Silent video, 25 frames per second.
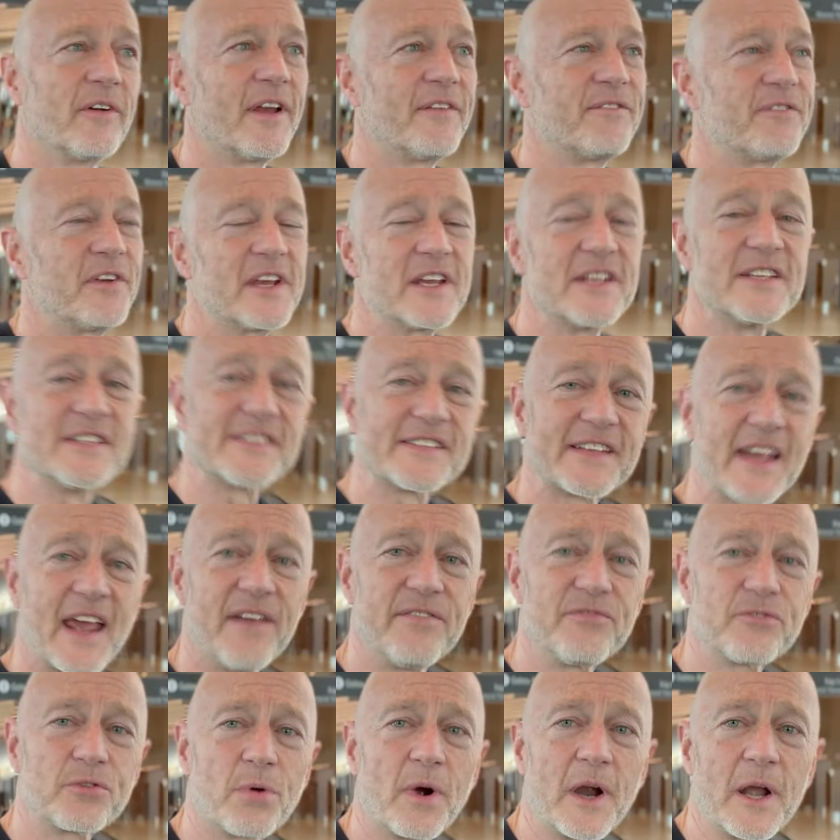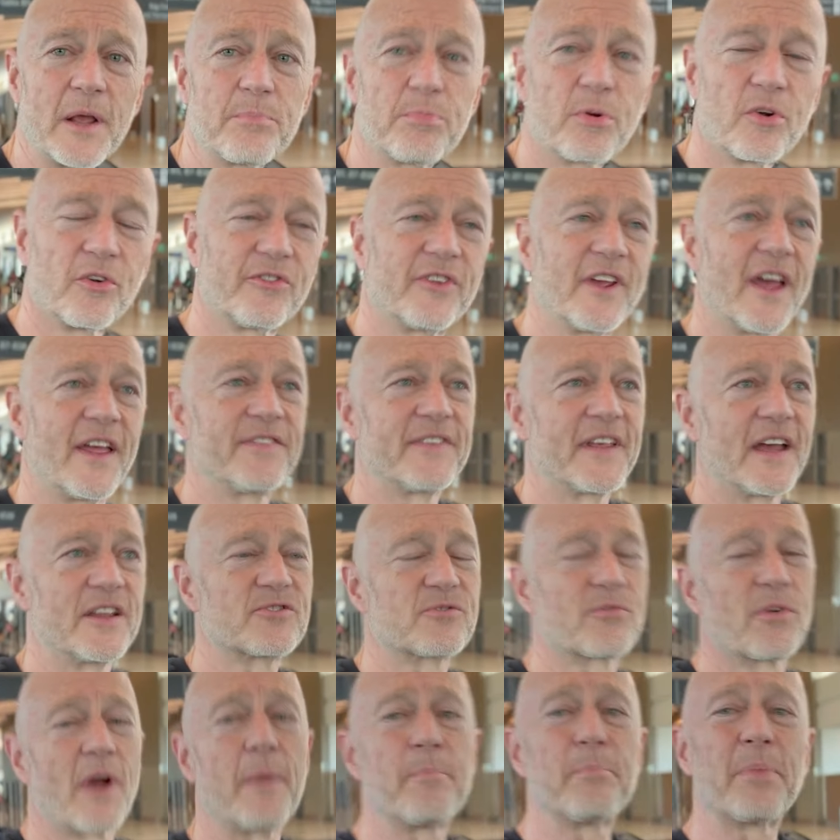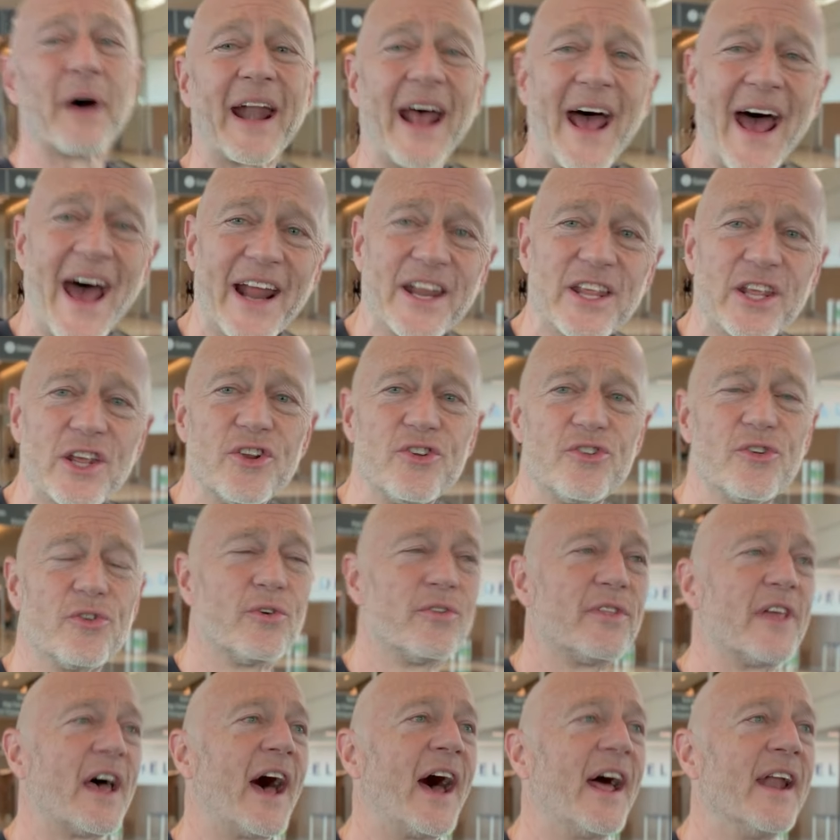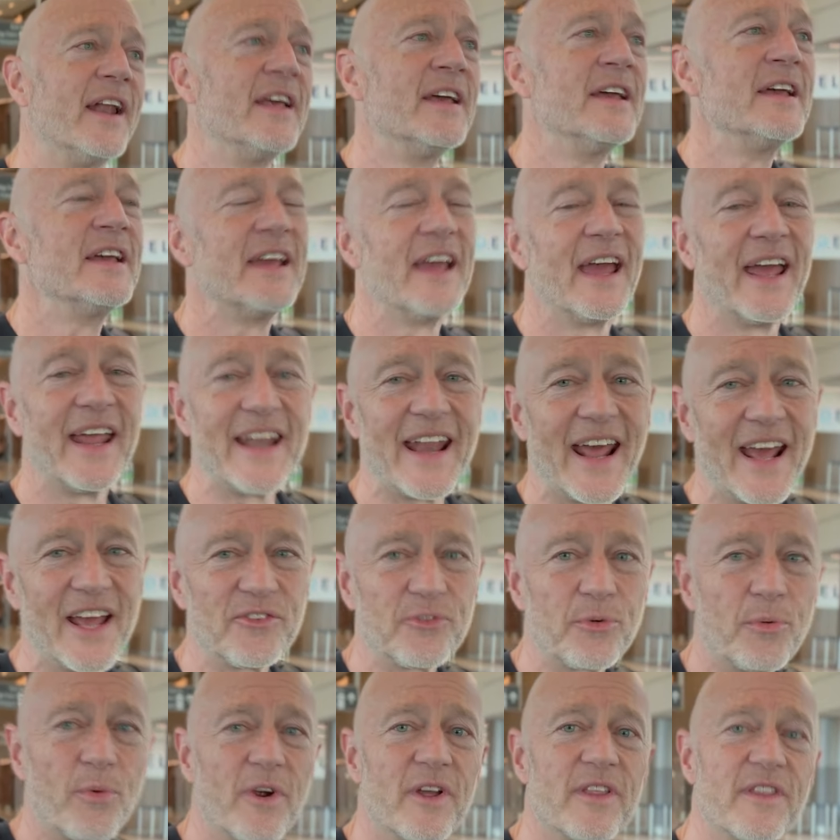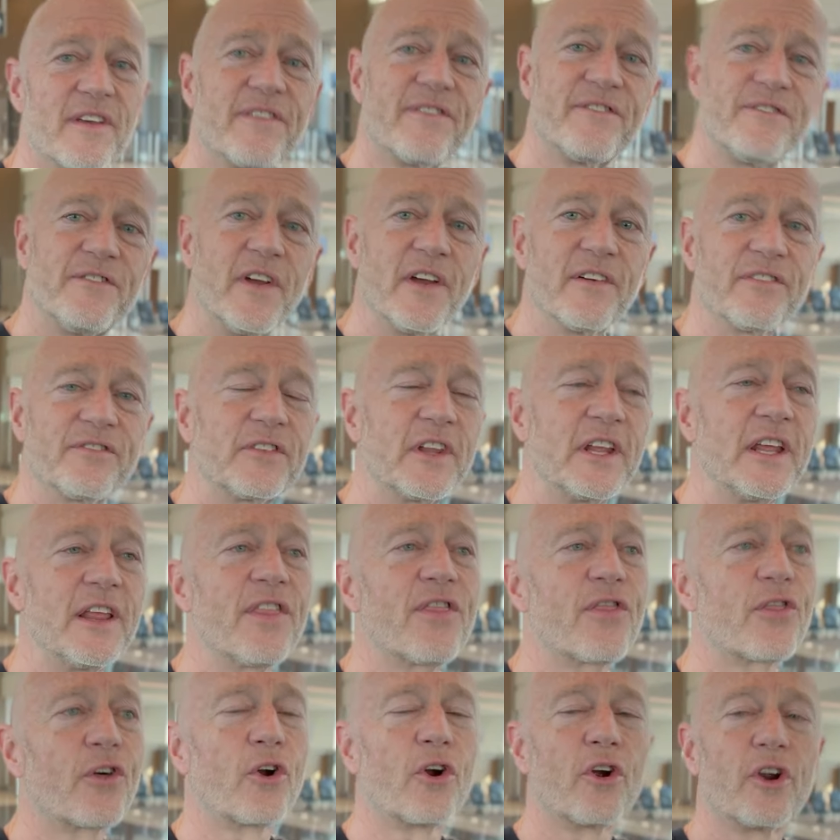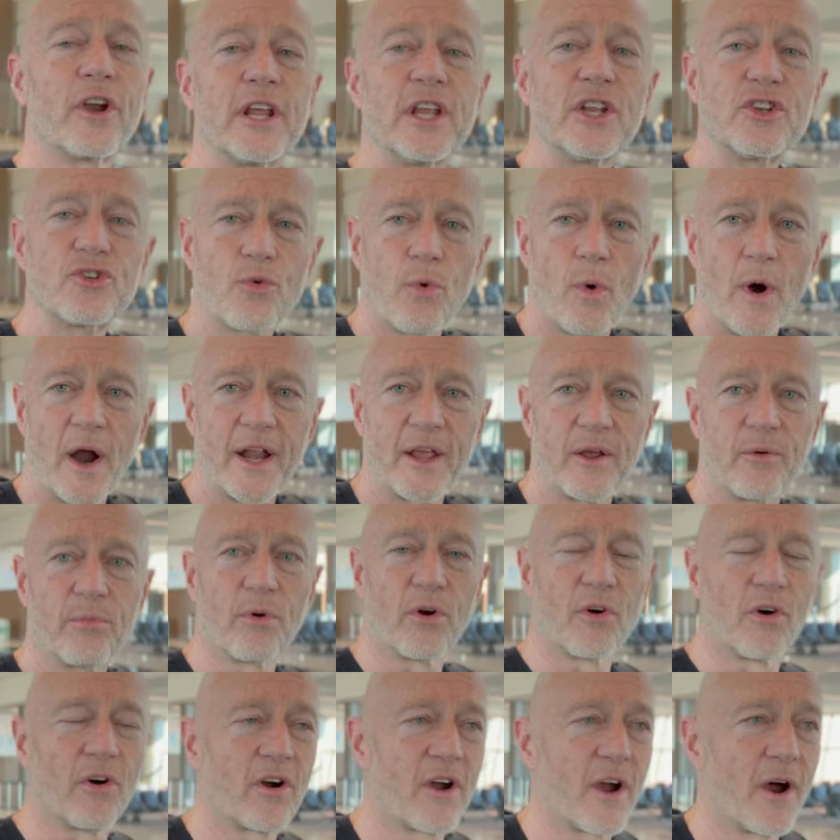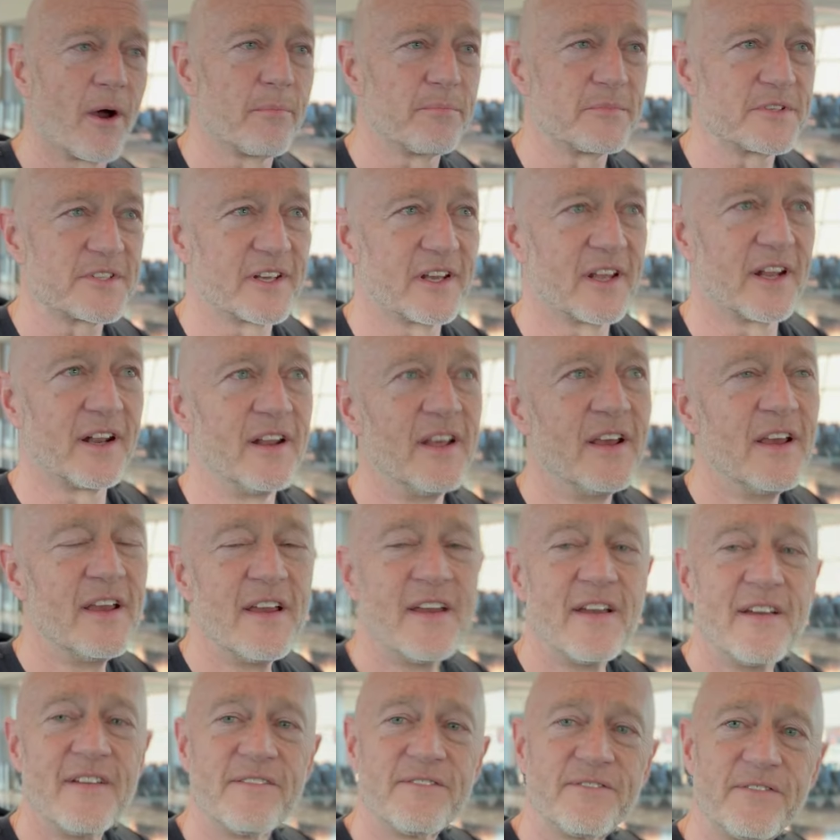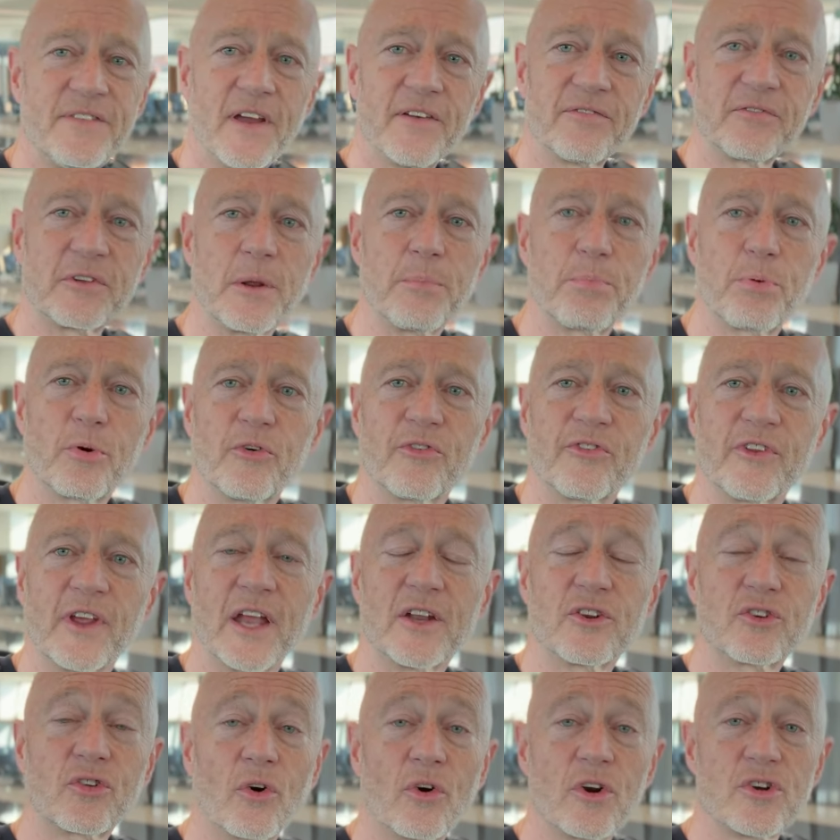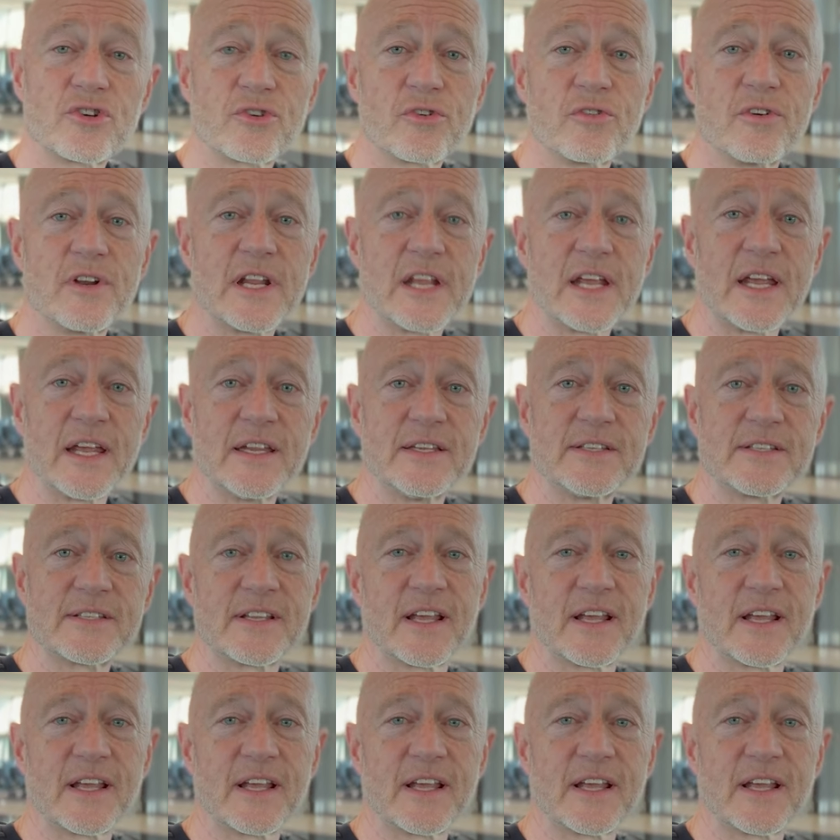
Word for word: if you can save 20%, that's great, but how do you do that? And that's where the 50, 30, 20 rule comes in. 50% towards your needs,